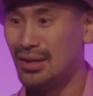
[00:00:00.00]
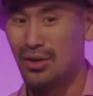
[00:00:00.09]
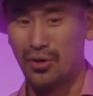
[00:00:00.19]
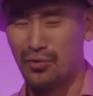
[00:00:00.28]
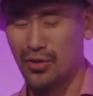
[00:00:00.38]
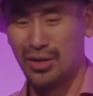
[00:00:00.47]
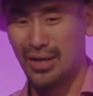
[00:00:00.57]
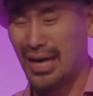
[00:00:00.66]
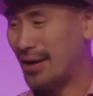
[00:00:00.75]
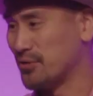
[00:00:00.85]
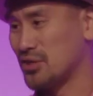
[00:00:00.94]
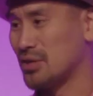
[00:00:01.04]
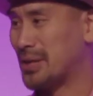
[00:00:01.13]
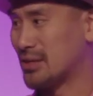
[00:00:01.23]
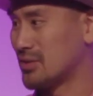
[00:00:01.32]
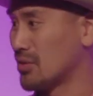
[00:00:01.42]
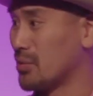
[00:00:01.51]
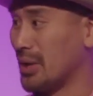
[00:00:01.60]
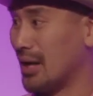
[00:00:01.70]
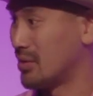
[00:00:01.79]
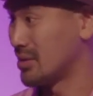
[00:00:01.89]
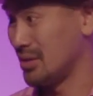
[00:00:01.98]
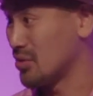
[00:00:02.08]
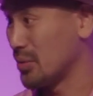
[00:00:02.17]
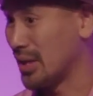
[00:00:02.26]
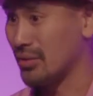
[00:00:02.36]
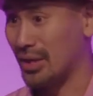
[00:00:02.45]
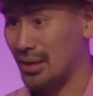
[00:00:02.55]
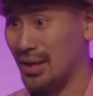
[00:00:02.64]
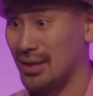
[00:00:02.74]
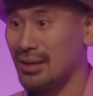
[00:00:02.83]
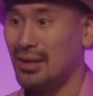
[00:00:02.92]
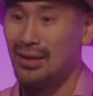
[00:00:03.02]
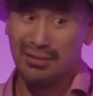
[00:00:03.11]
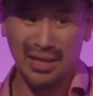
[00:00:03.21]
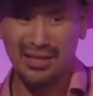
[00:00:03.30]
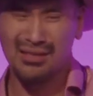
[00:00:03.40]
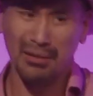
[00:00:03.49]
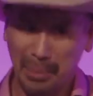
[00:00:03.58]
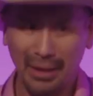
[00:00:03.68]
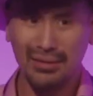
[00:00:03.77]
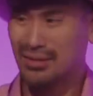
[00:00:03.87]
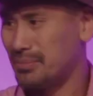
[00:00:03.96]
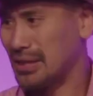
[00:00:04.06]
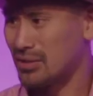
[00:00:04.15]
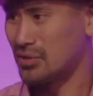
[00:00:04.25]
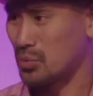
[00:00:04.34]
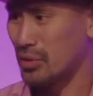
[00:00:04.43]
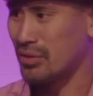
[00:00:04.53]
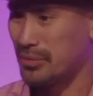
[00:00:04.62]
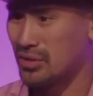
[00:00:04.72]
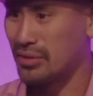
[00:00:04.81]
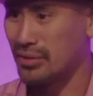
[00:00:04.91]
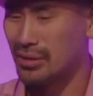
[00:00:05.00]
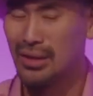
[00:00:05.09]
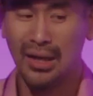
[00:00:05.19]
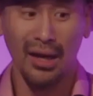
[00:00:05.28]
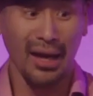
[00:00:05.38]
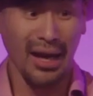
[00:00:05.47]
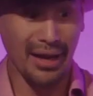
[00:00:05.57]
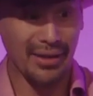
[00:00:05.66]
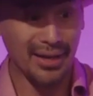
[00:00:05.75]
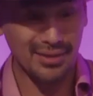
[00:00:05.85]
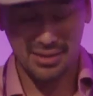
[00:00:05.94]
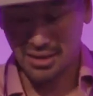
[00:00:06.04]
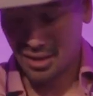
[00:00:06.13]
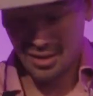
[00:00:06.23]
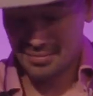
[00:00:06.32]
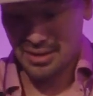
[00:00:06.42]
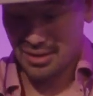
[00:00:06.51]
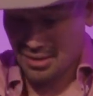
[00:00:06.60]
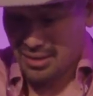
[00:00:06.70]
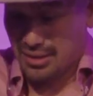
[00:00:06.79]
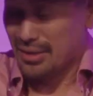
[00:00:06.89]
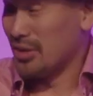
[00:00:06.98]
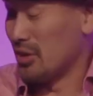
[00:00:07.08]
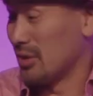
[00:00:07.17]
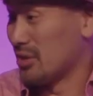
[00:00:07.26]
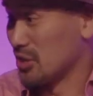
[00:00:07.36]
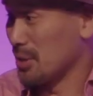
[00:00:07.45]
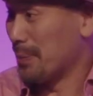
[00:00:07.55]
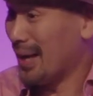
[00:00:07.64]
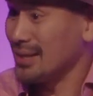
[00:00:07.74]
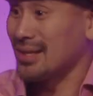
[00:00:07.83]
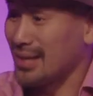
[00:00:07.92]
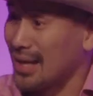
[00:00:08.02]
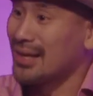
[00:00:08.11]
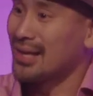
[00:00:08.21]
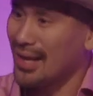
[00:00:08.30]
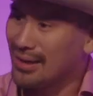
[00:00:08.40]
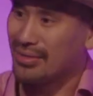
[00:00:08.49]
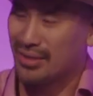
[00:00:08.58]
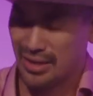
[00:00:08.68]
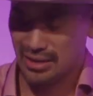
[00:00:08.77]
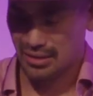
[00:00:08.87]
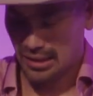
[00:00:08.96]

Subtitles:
over half a semester, 3 hours each week, right? Like, that's about a semester's worth of material. And they're surprised that they can get it there.